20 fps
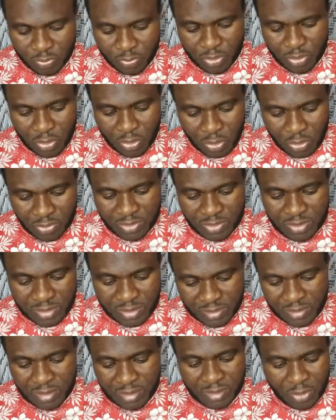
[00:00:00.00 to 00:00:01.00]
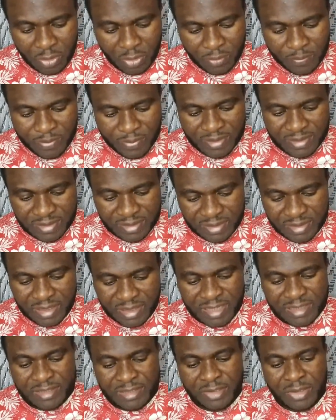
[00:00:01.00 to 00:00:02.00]
compensated
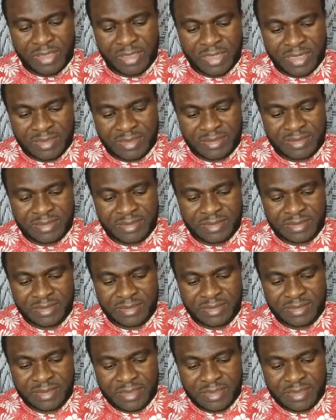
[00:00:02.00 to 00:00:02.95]
as long as it is